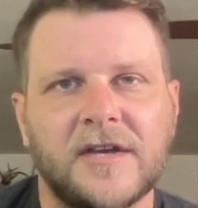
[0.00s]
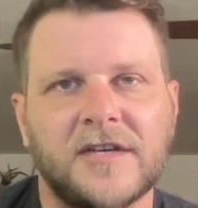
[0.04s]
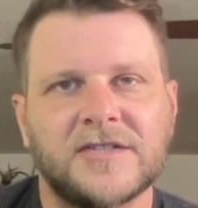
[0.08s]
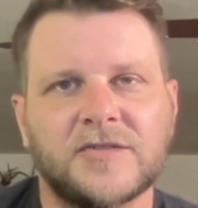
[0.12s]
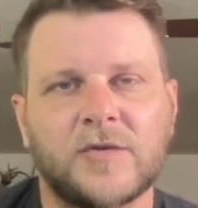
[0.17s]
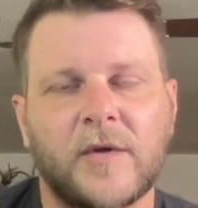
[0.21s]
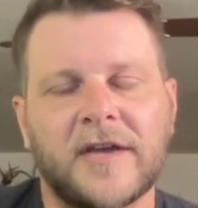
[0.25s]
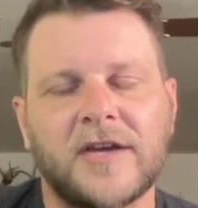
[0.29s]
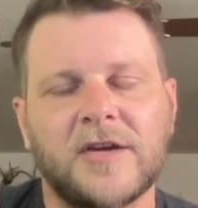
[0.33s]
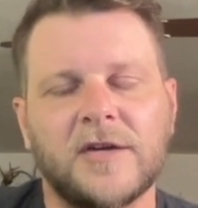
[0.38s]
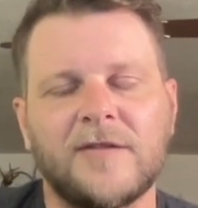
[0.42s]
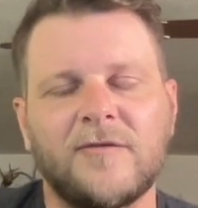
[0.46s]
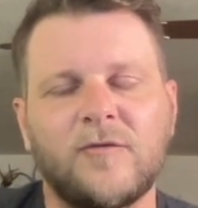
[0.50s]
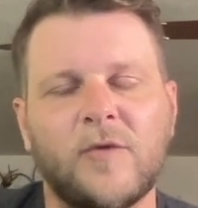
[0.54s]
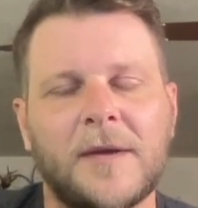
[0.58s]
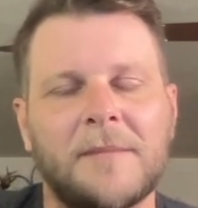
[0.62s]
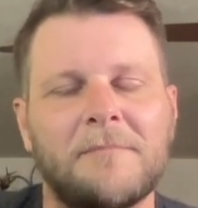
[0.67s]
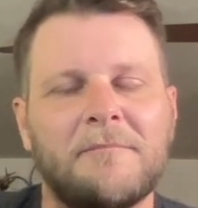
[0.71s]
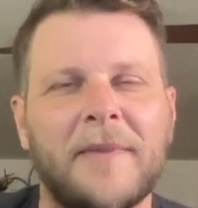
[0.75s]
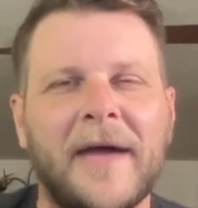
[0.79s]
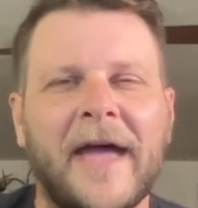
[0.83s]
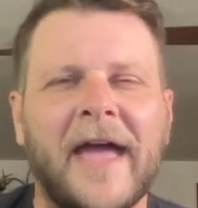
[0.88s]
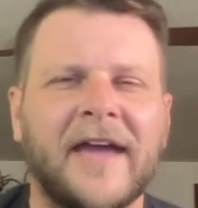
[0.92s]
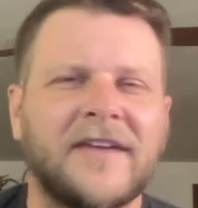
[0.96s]
So I could have
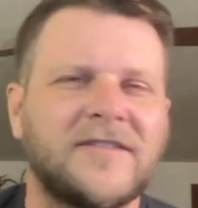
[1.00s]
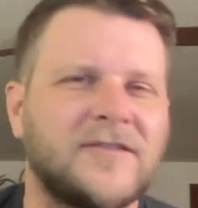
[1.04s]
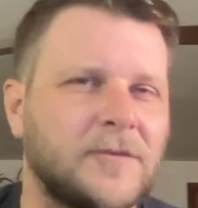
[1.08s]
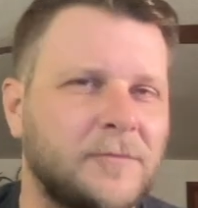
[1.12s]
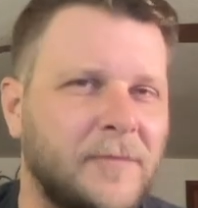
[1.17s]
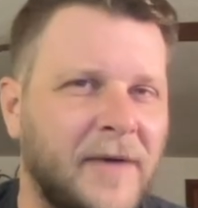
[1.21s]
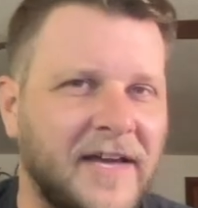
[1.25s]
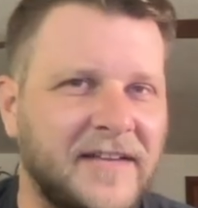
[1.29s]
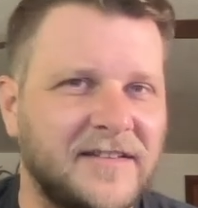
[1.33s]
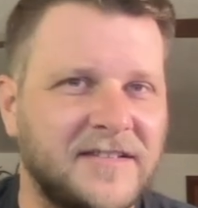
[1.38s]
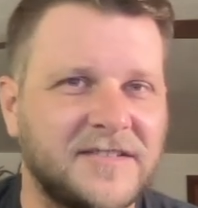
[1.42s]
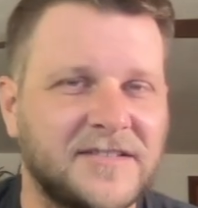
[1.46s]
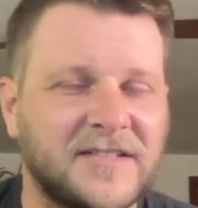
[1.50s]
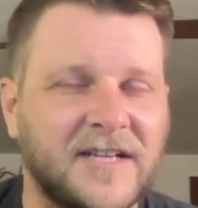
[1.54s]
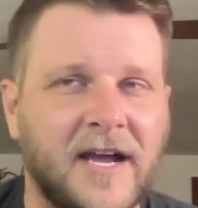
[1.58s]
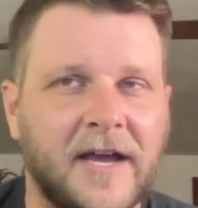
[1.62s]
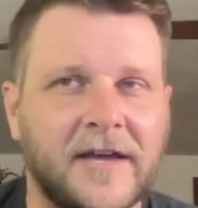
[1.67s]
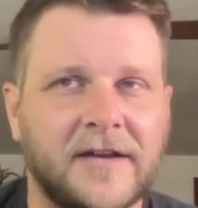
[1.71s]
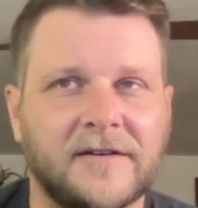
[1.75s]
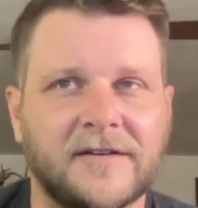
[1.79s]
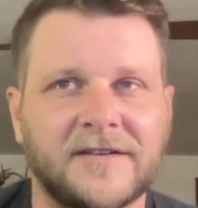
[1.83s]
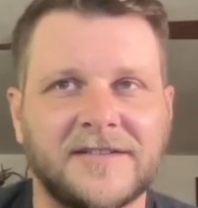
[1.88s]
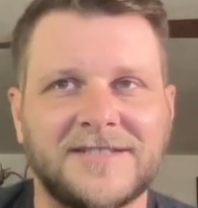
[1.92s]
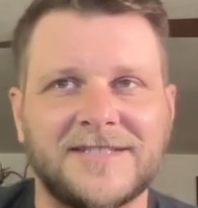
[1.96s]
went back to my
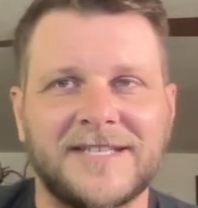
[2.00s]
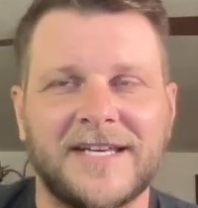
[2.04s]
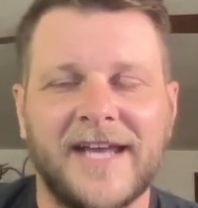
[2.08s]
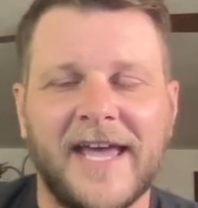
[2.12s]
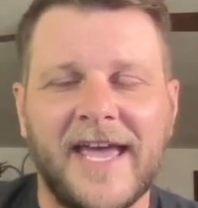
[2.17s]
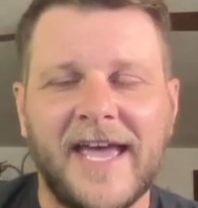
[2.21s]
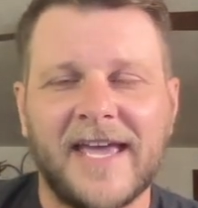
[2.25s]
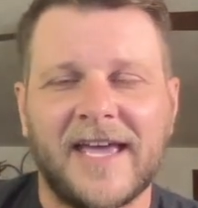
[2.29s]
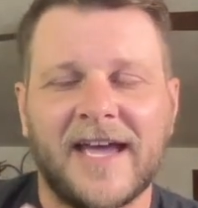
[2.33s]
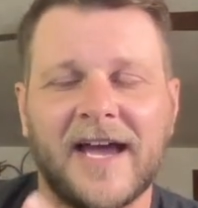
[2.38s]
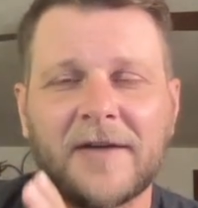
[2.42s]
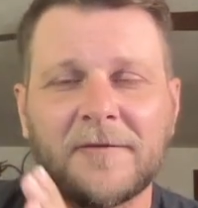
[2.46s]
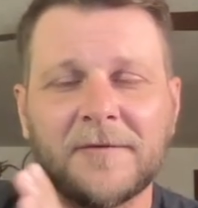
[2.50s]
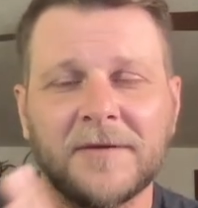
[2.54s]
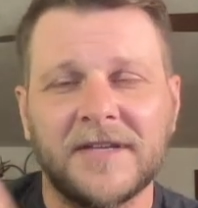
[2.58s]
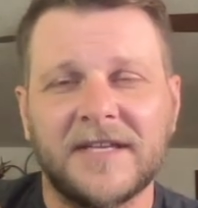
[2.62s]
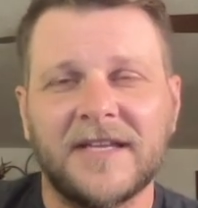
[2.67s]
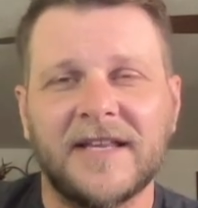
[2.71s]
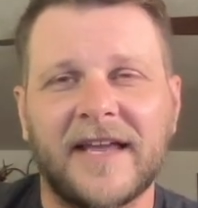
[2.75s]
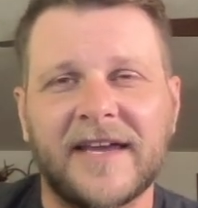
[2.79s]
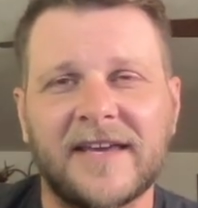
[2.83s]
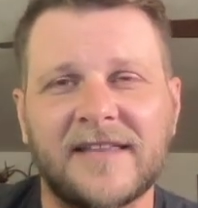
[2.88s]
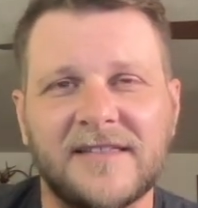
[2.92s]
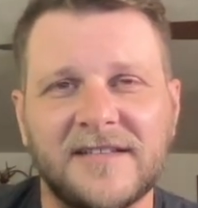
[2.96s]
designer and said, hey, I really
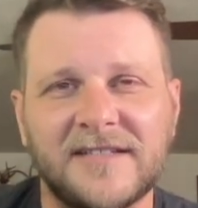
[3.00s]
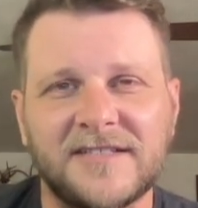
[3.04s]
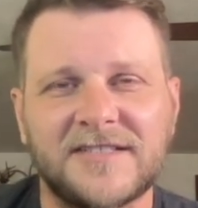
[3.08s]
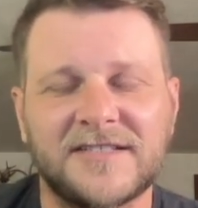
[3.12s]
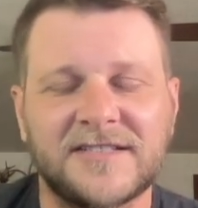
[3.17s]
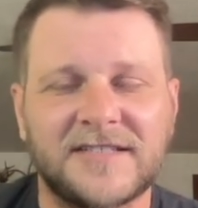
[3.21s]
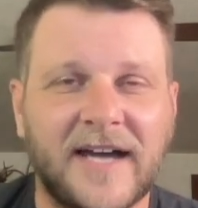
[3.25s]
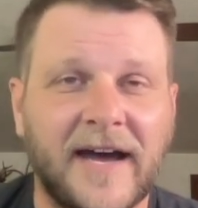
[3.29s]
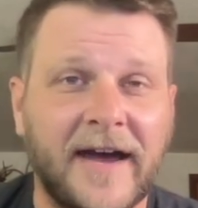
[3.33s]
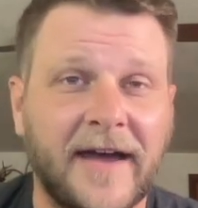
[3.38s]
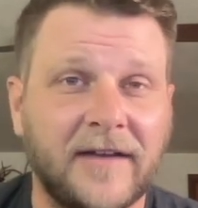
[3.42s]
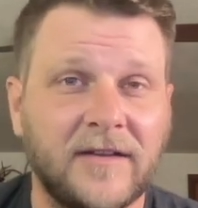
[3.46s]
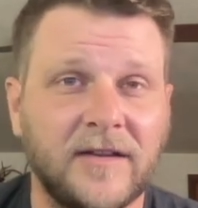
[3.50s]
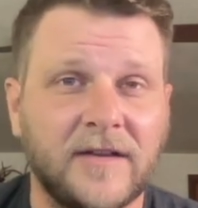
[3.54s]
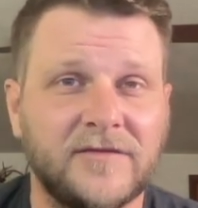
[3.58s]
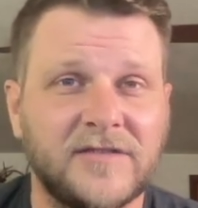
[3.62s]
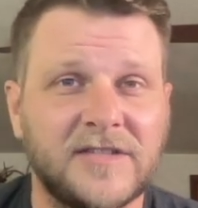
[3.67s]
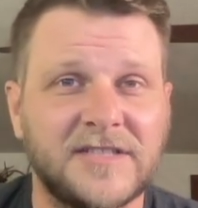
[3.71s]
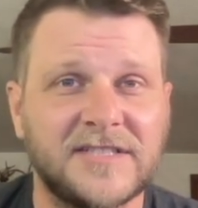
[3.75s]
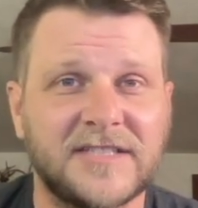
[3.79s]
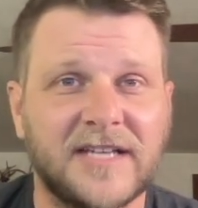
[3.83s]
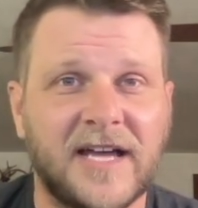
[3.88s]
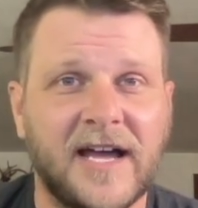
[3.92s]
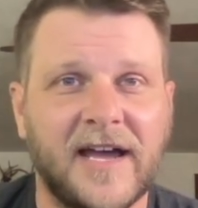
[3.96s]
like this style of
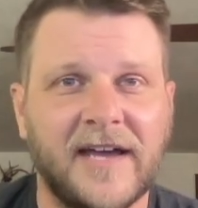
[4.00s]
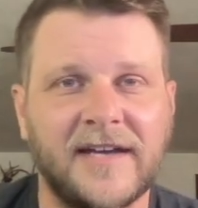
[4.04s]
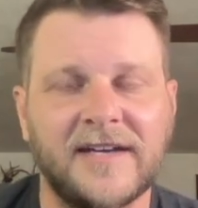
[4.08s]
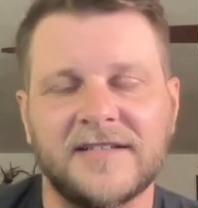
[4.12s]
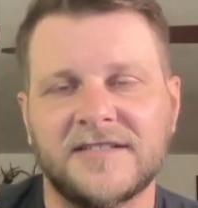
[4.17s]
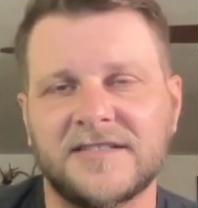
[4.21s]
design.